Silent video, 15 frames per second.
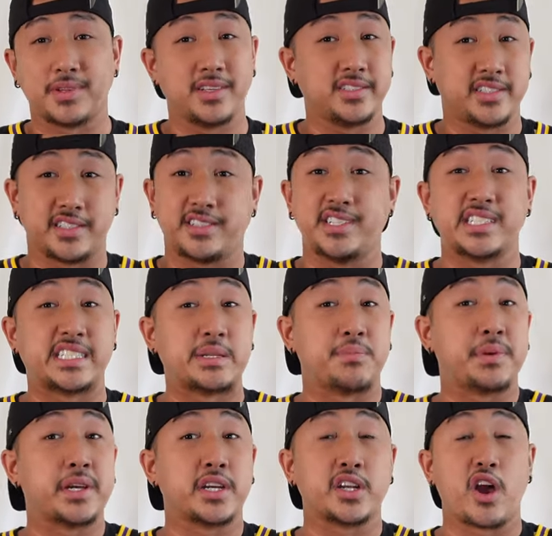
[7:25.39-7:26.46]
it just
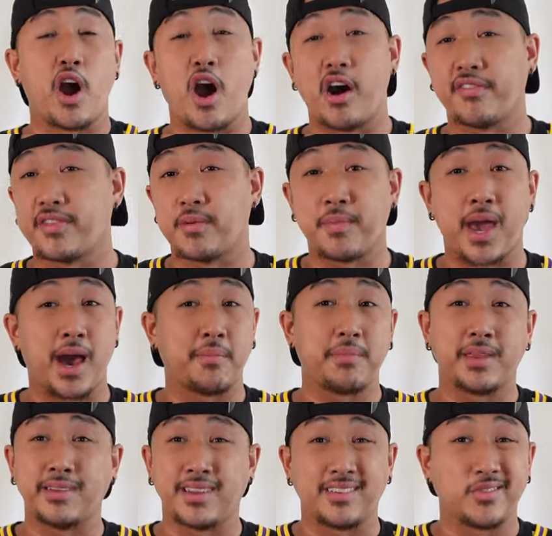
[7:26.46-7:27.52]
disappeared off the map,
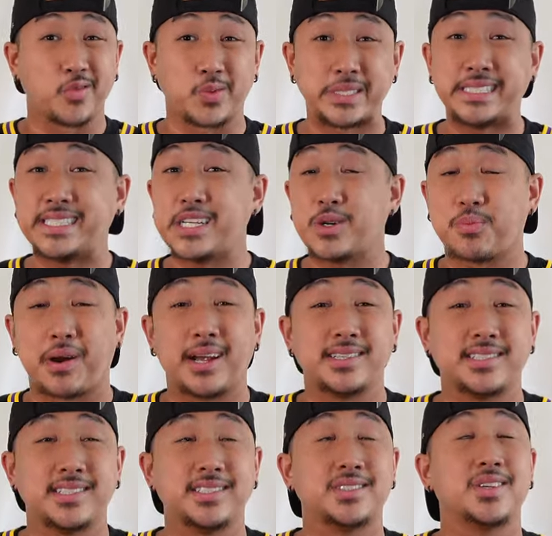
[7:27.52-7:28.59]
and then resale
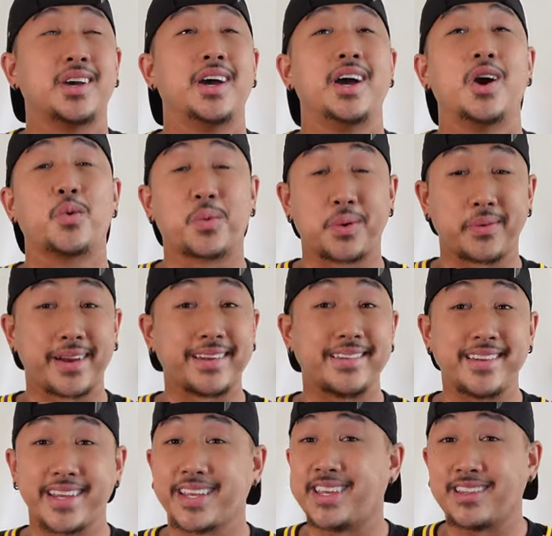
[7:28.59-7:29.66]
prices were
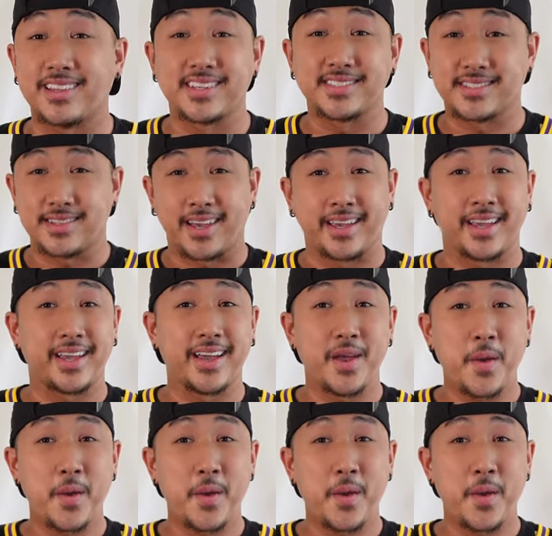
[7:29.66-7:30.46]
ridiculous. Like